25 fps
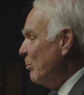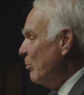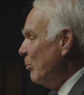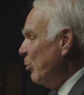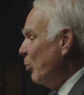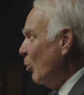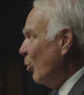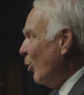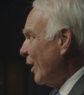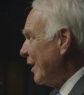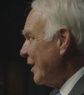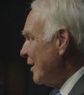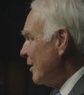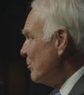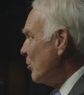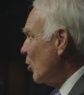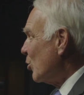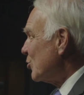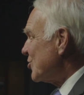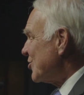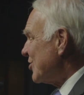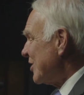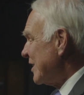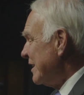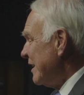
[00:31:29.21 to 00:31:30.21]
one of the
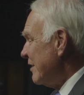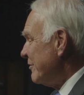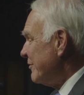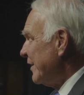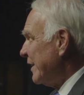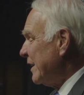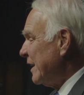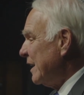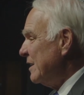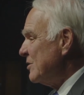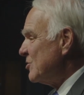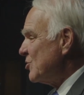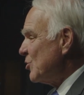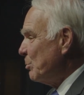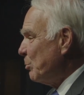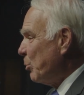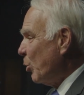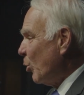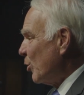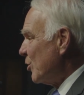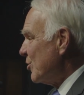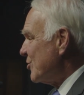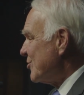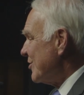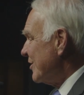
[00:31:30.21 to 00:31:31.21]
most significant
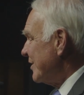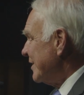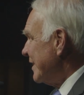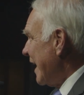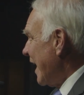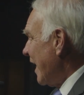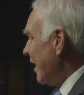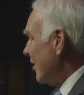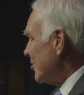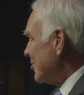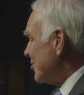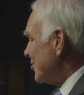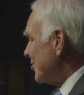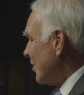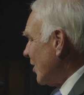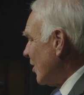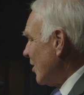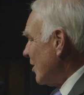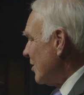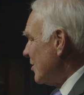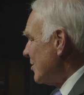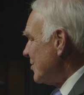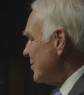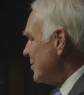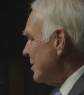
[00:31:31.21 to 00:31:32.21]
supporters of the Dallas
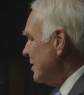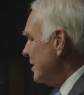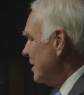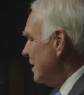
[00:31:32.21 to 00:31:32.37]
Stars